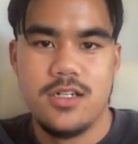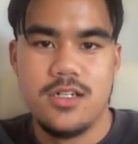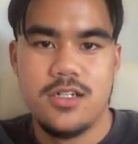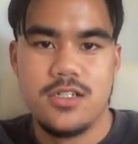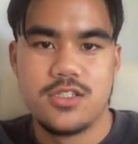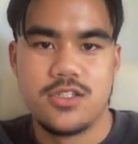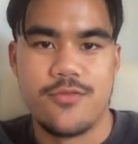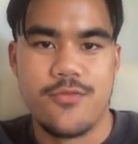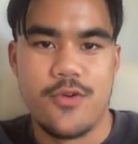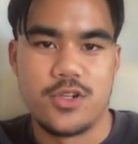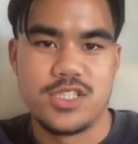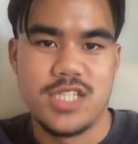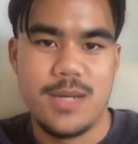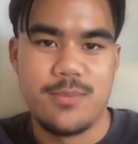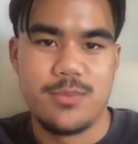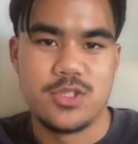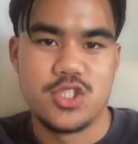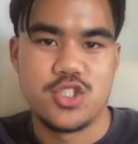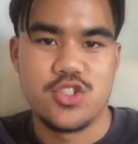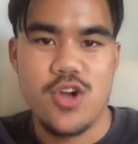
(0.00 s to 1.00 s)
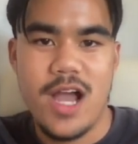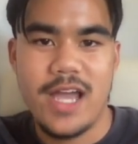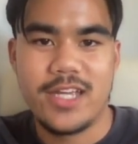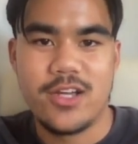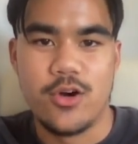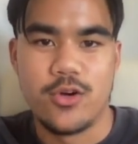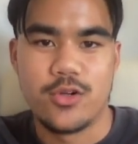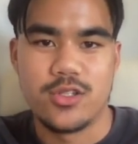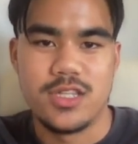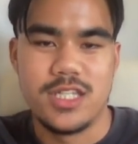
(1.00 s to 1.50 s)
So for example, try
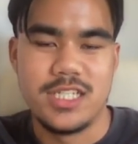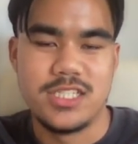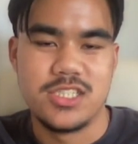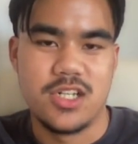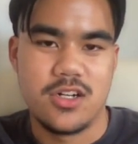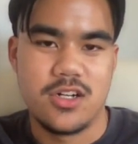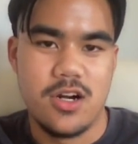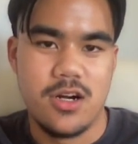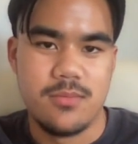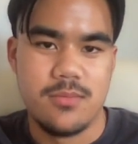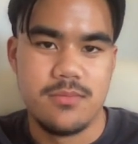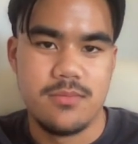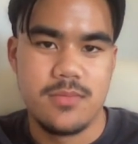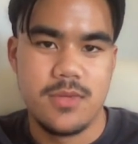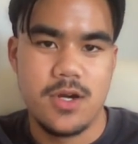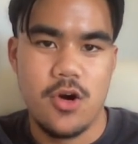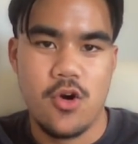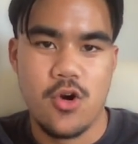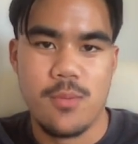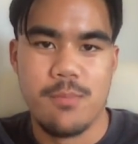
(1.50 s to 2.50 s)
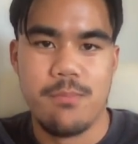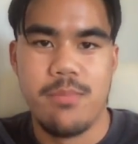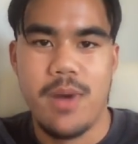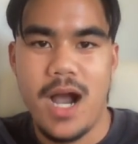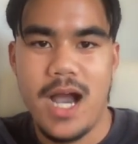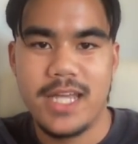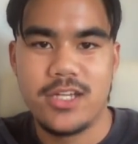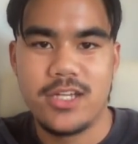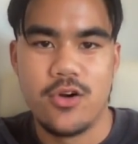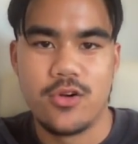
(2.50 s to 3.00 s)
conqueredleads.com or
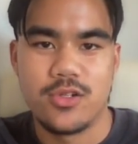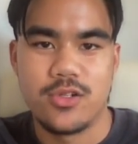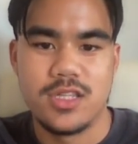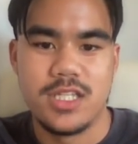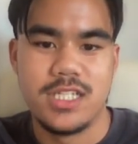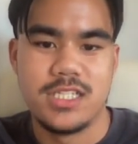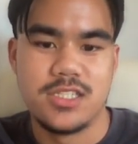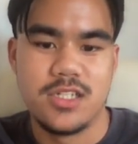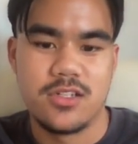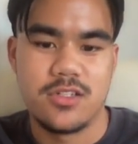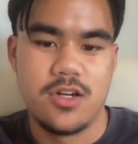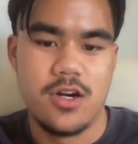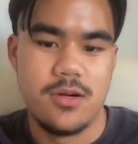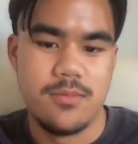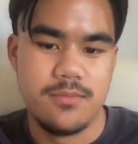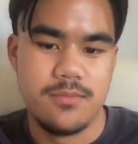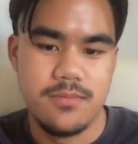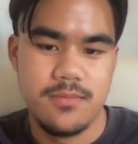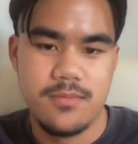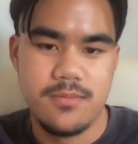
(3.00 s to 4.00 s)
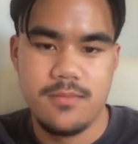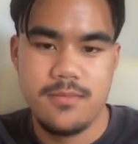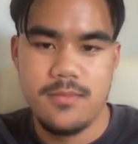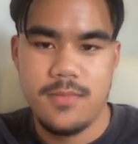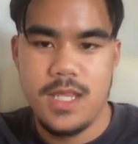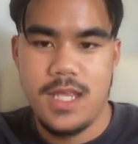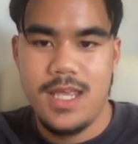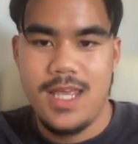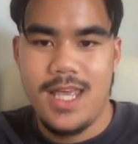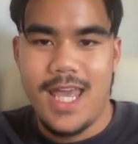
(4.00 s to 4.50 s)
buy conqueredleads.com.
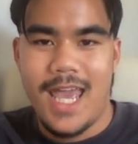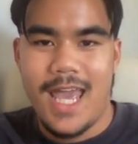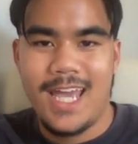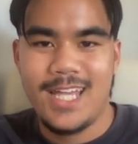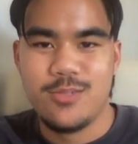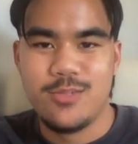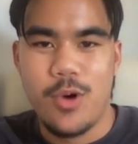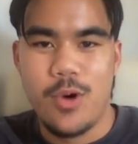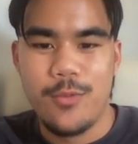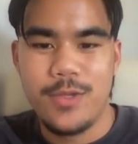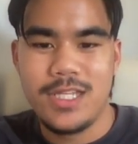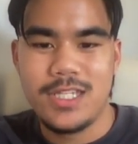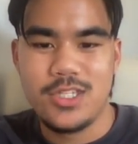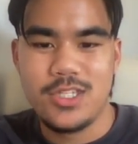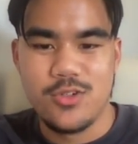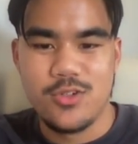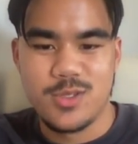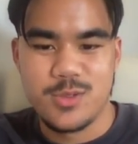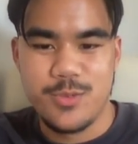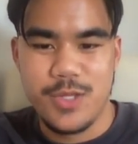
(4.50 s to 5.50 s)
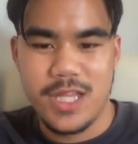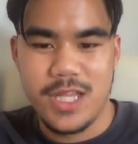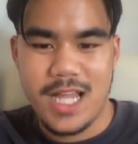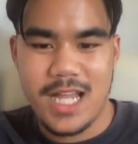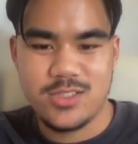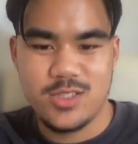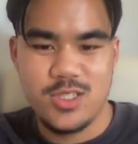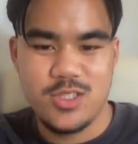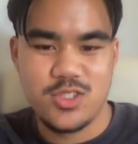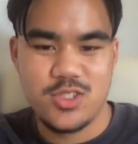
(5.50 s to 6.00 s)
And what we can do is we can
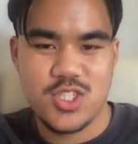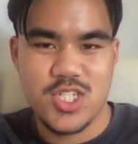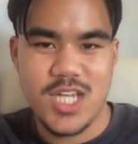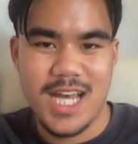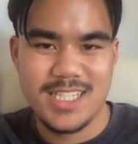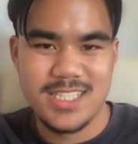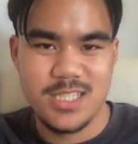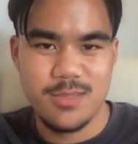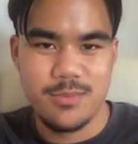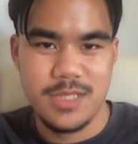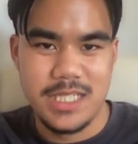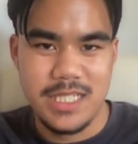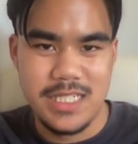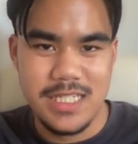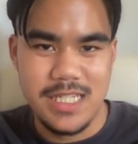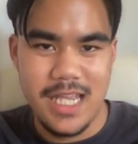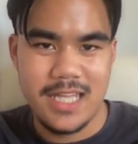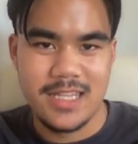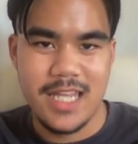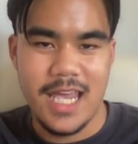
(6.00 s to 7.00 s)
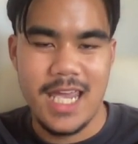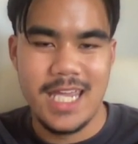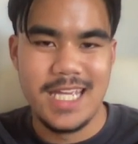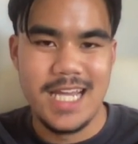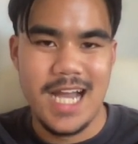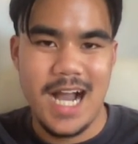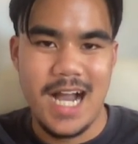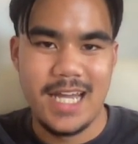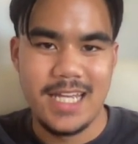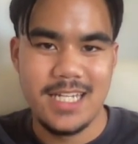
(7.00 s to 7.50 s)
actually use ChatGPT and
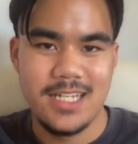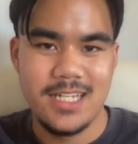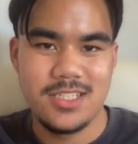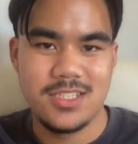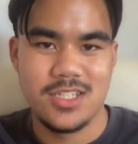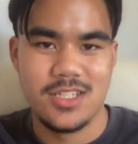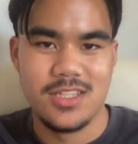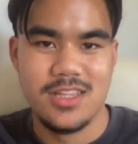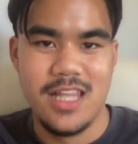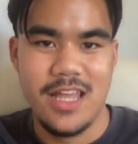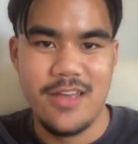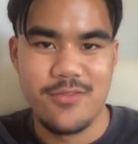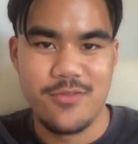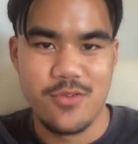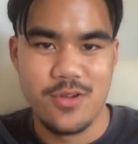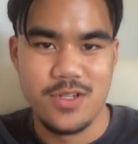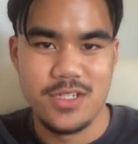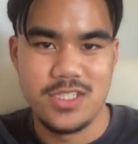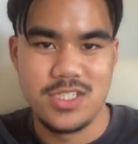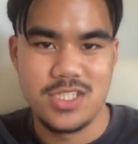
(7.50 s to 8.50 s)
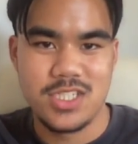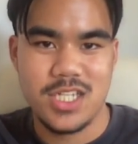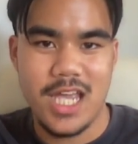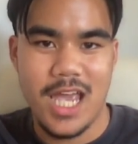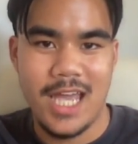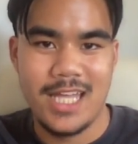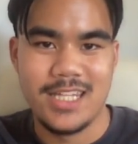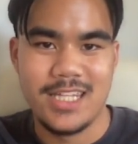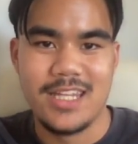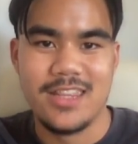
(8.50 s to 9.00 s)
AI to leverage
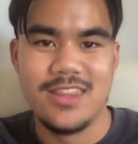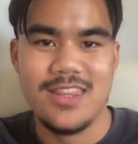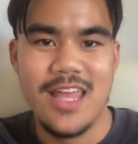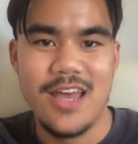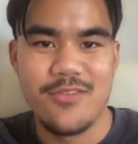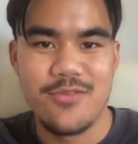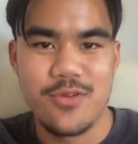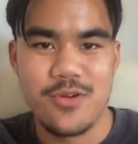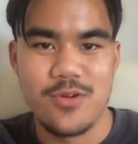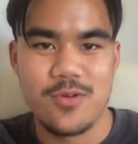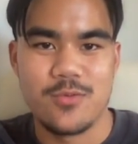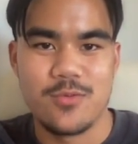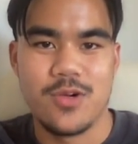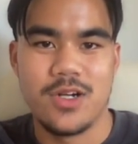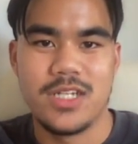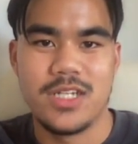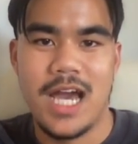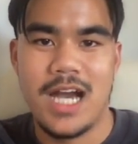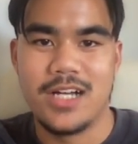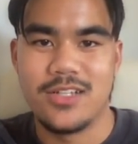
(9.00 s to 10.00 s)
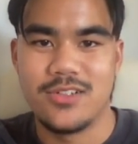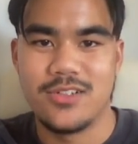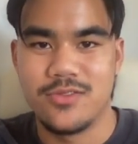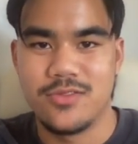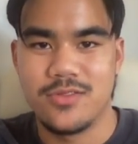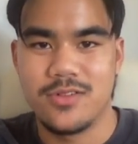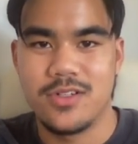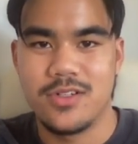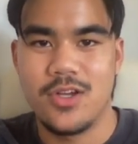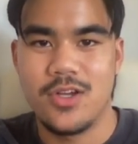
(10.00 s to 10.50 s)
and never run out of
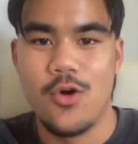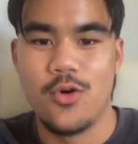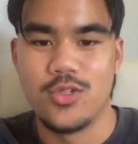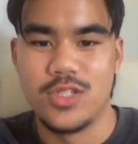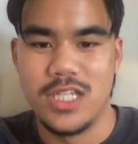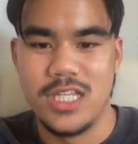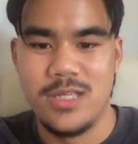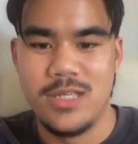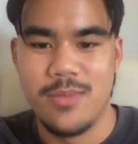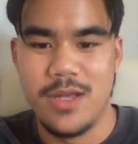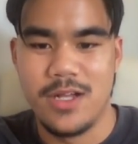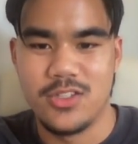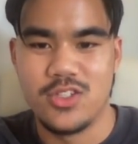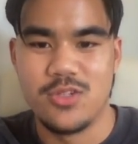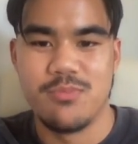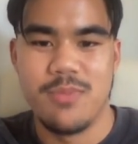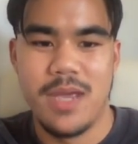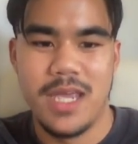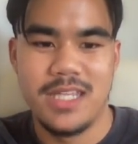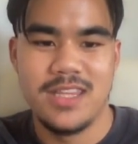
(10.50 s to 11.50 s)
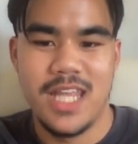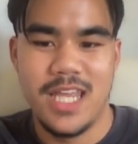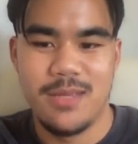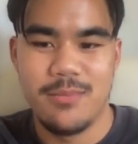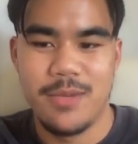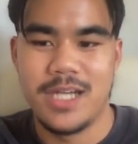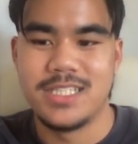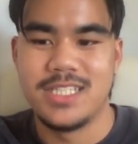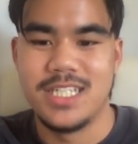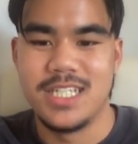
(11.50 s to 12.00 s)
cold email domain name
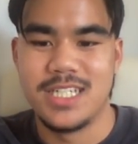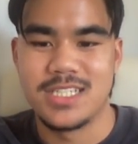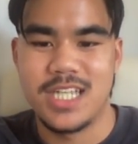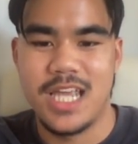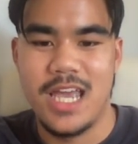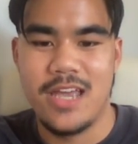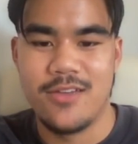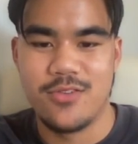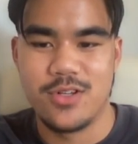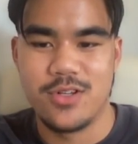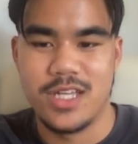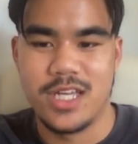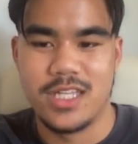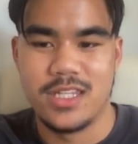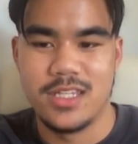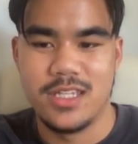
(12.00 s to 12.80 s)
ideas ever again.